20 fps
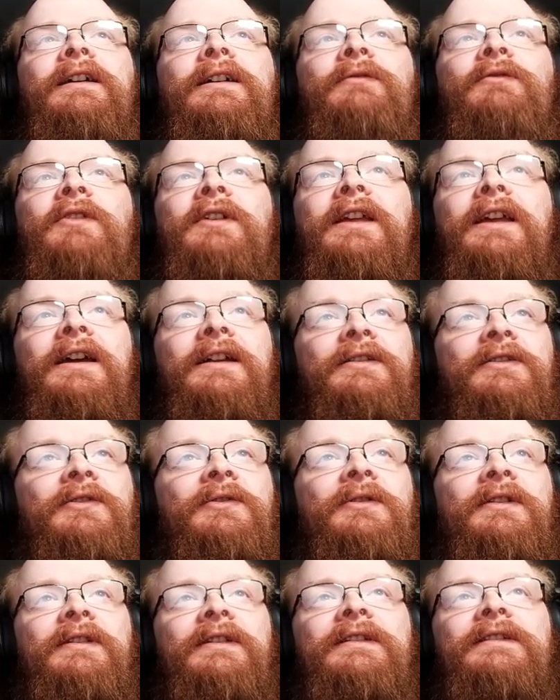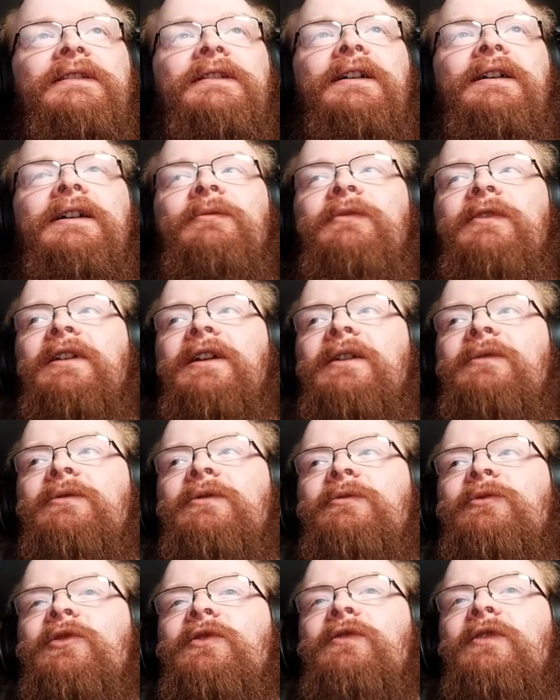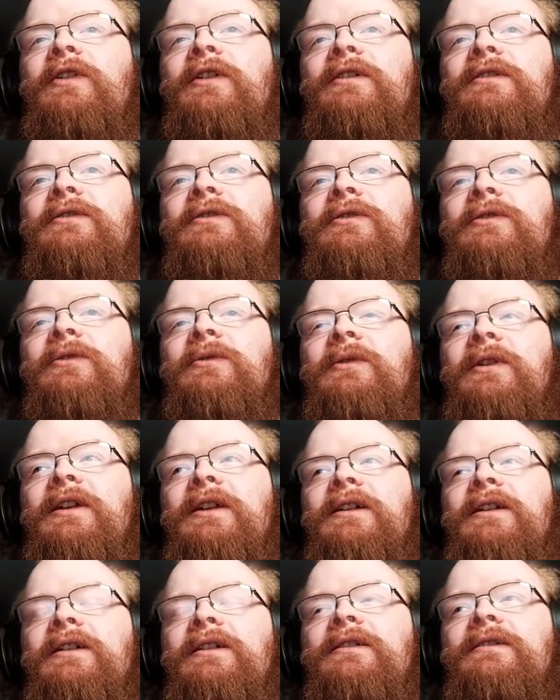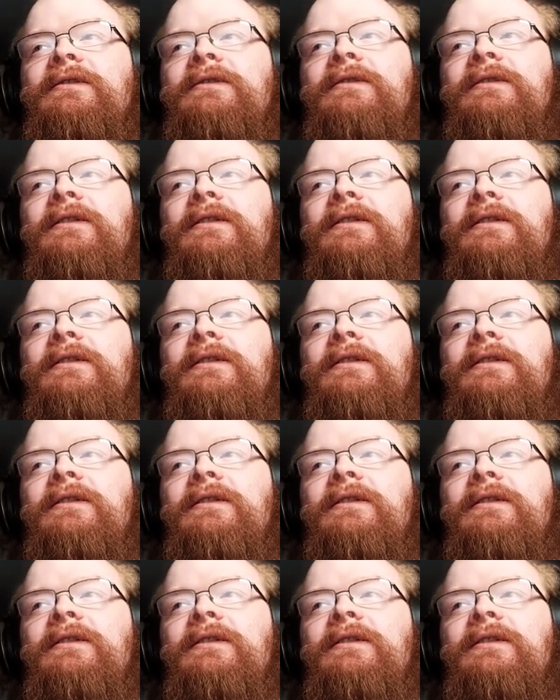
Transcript: If I can't do it this time, then I will move on to